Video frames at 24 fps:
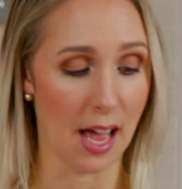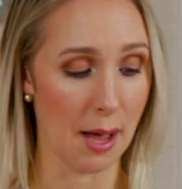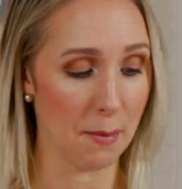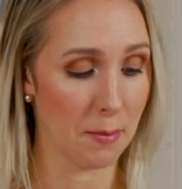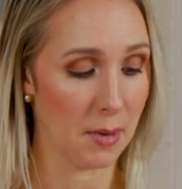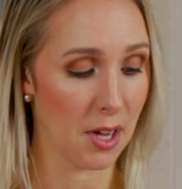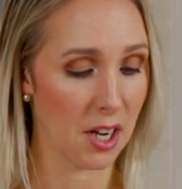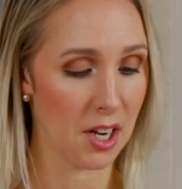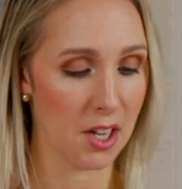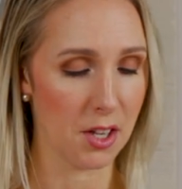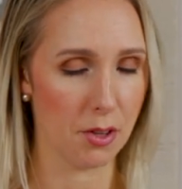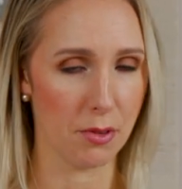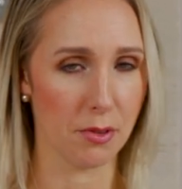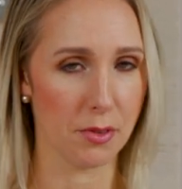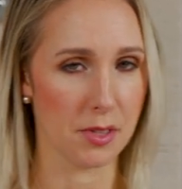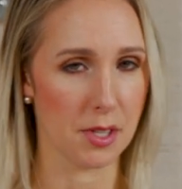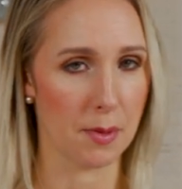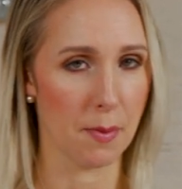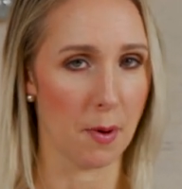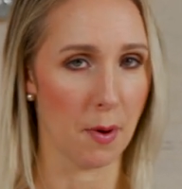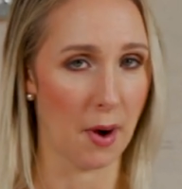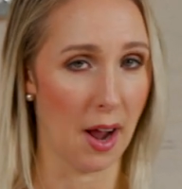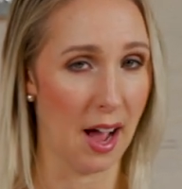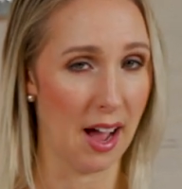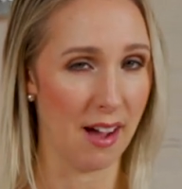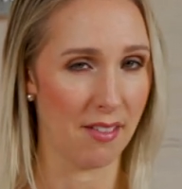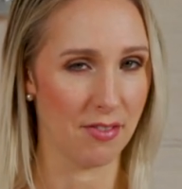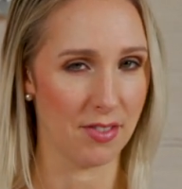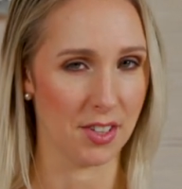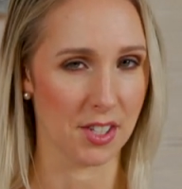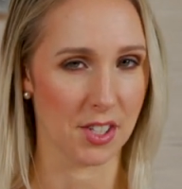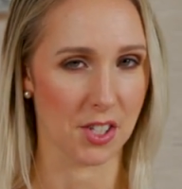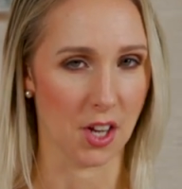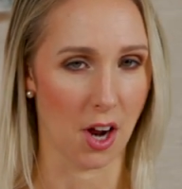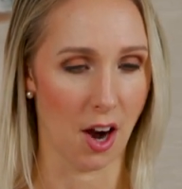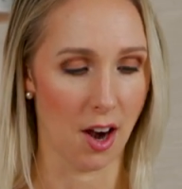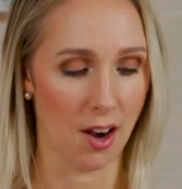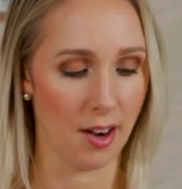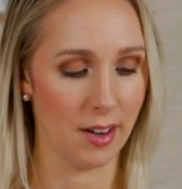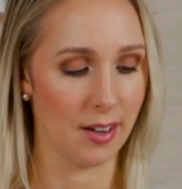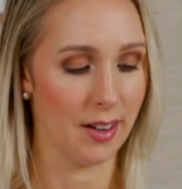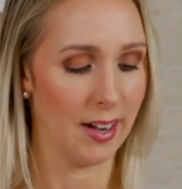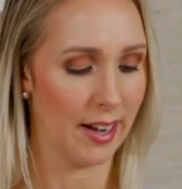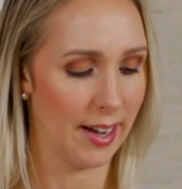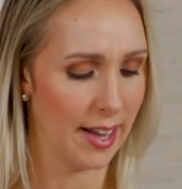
I'm gonna use about half this carton.